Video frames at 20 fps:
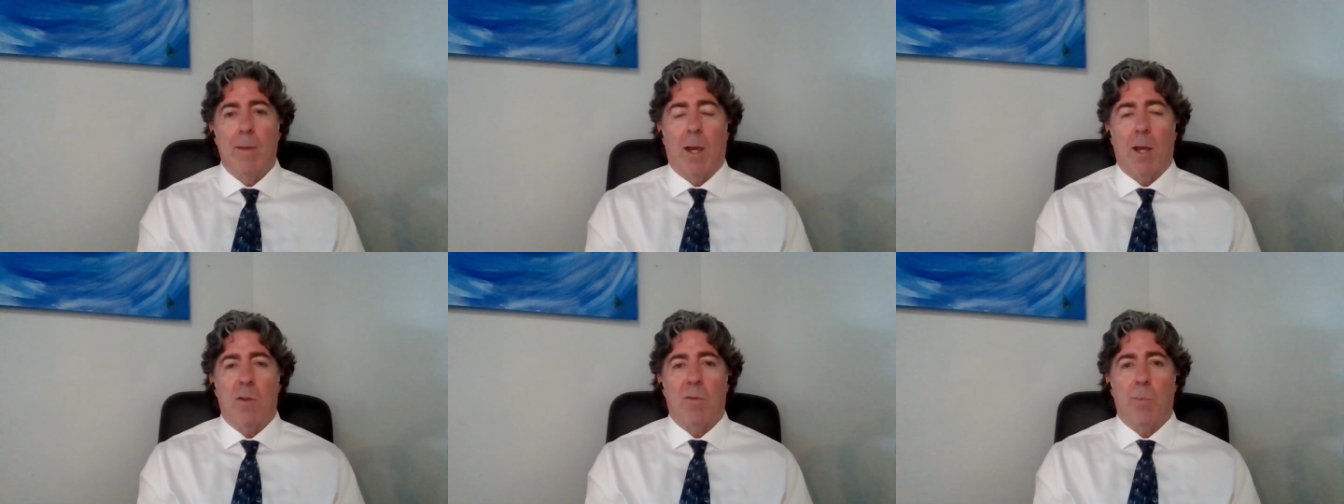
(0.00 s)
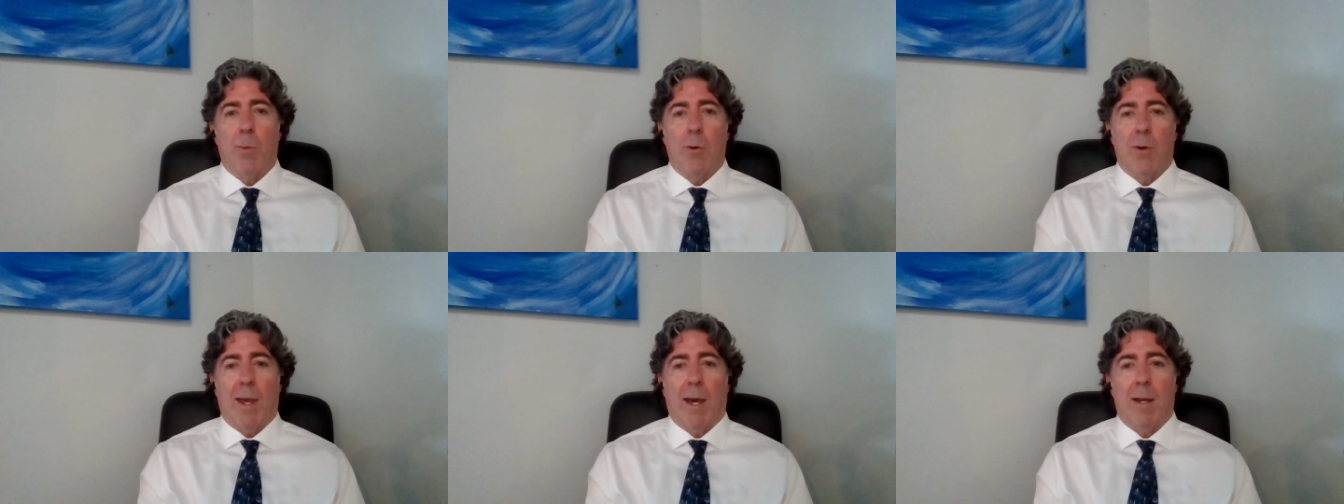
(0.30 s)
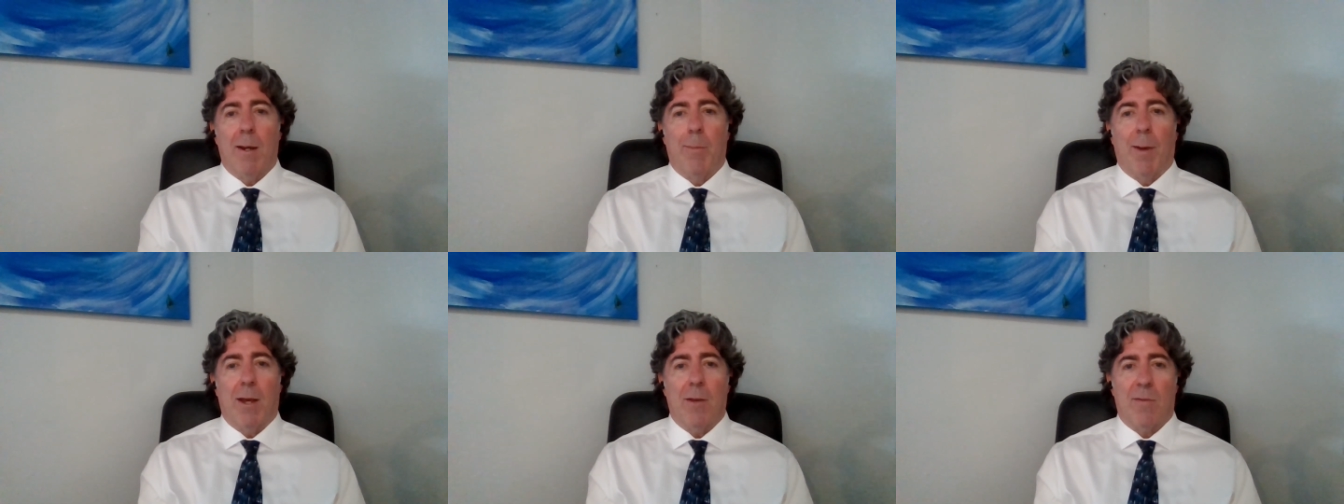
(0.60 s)
I spoke
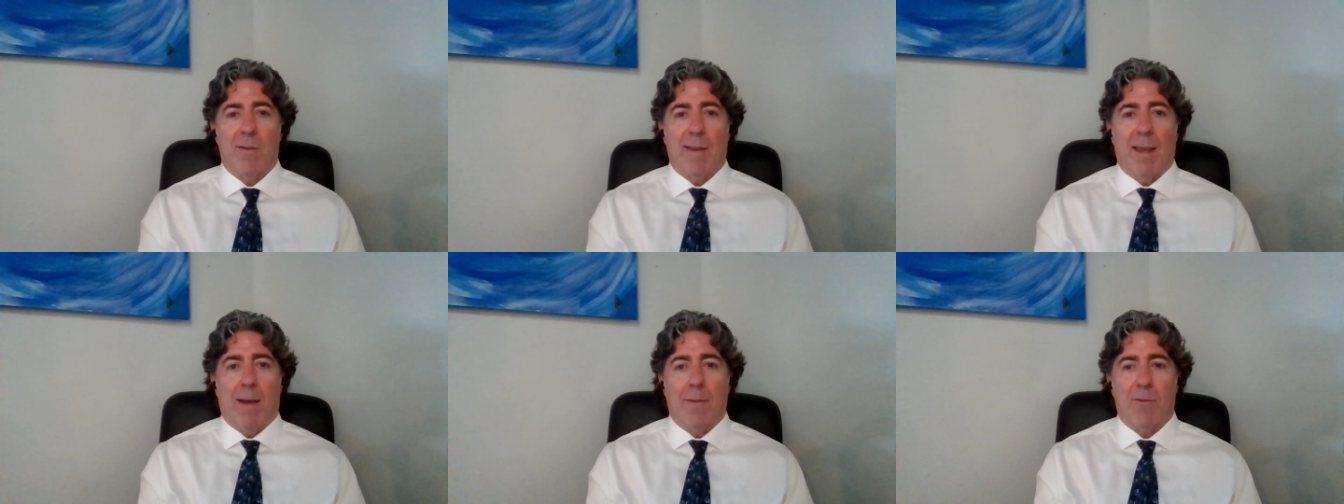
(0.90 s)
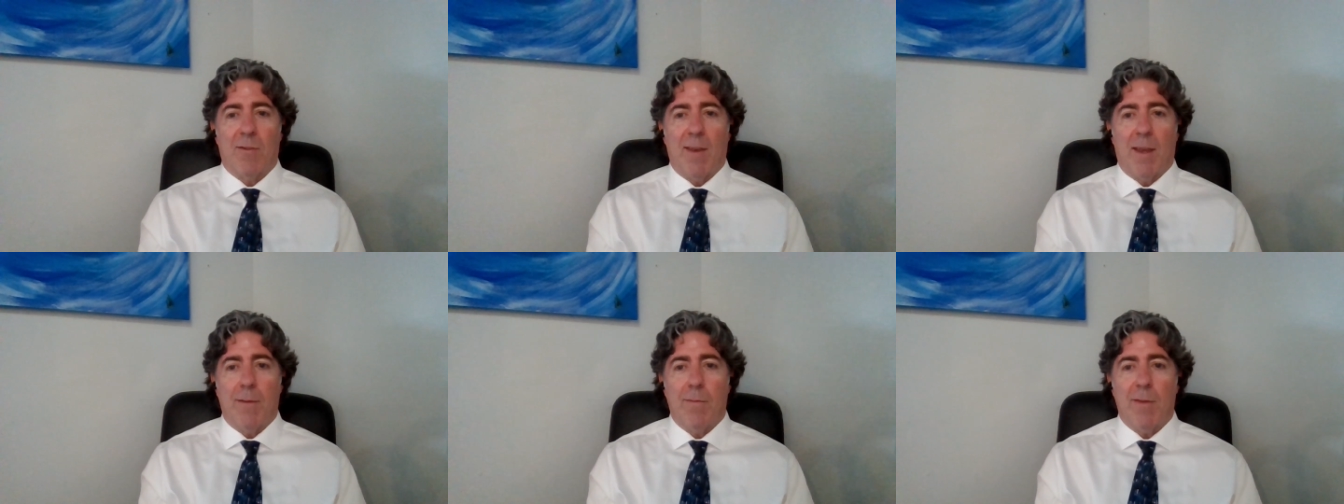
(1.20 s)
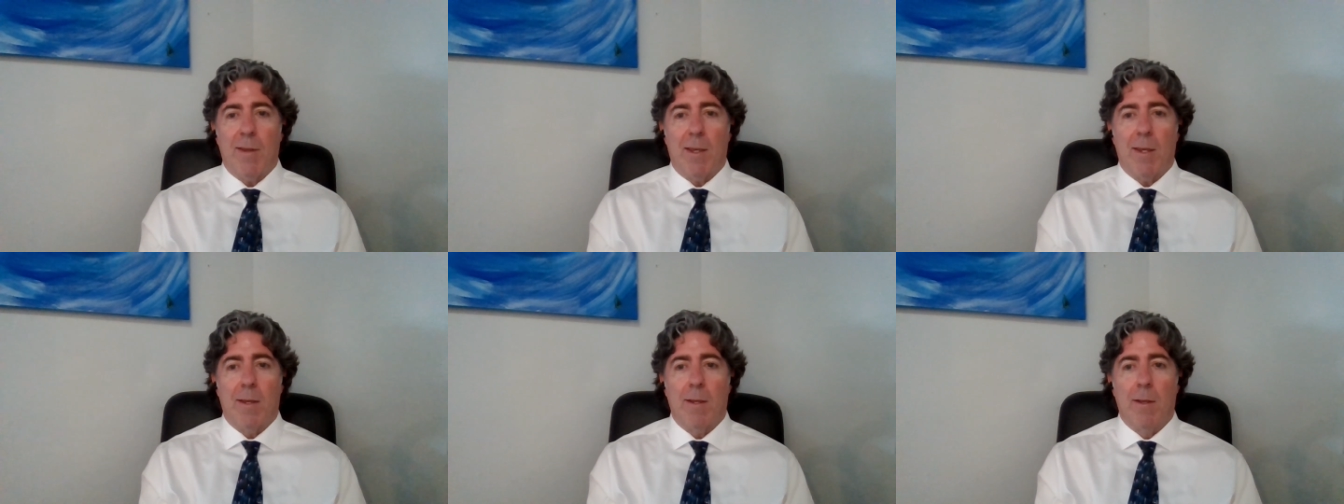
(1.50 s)
out about staff
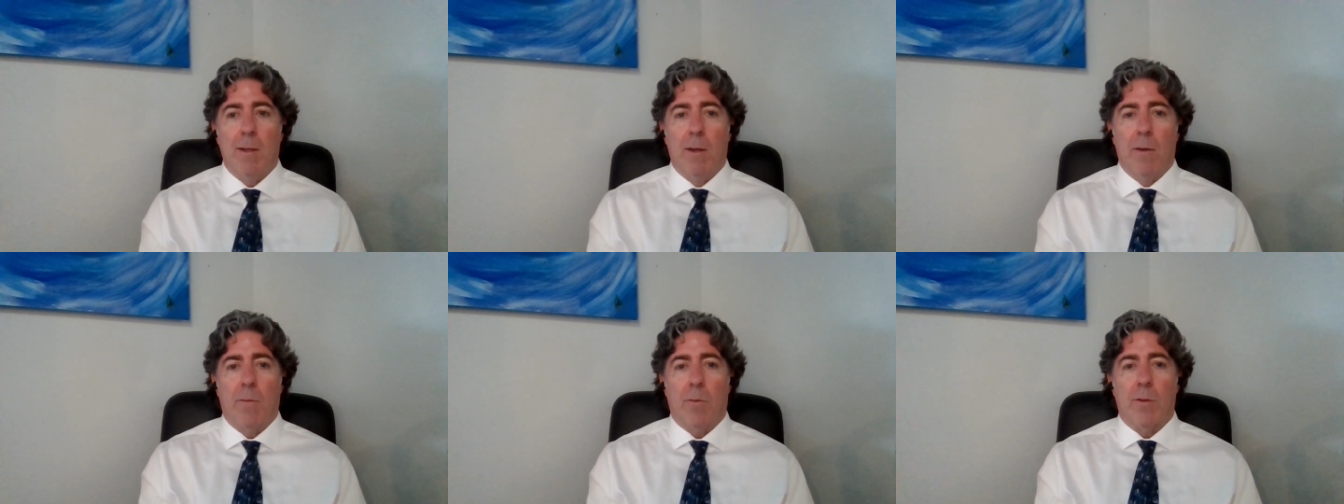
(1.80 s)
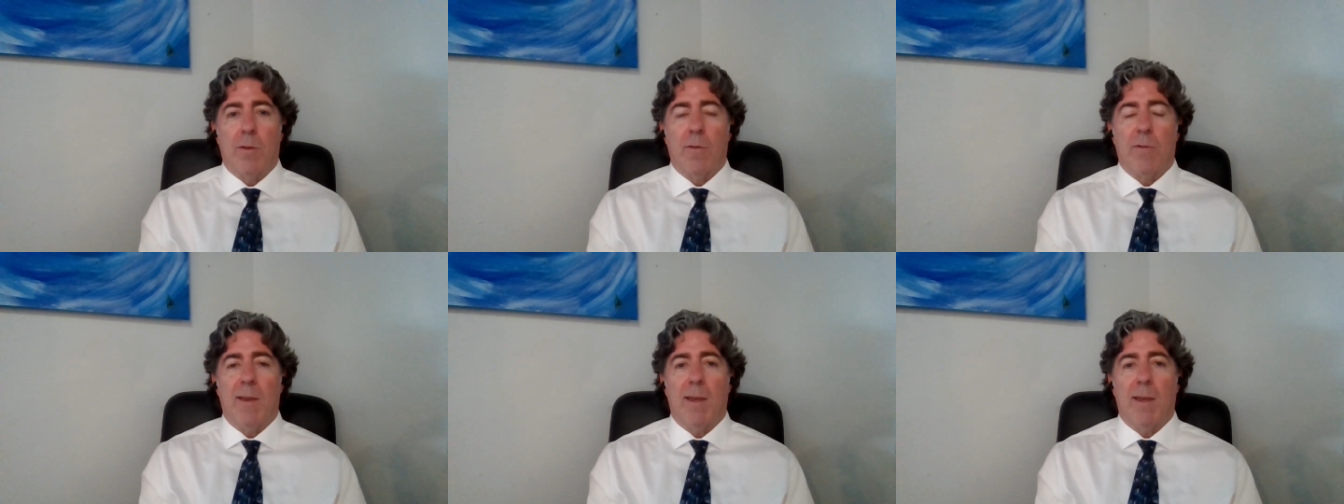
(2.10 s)
safety, for the